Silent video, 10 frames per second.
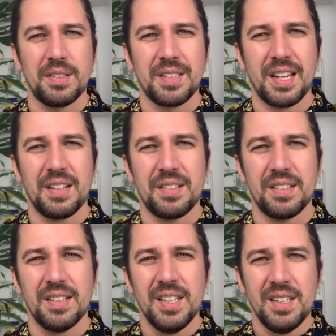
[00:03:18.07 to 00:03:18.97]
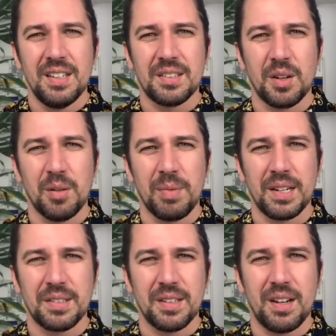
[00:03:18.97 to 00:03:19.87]
and Ketia has gone
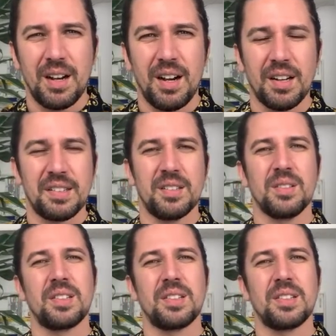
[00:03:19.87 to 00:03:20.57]
back to Arsenal.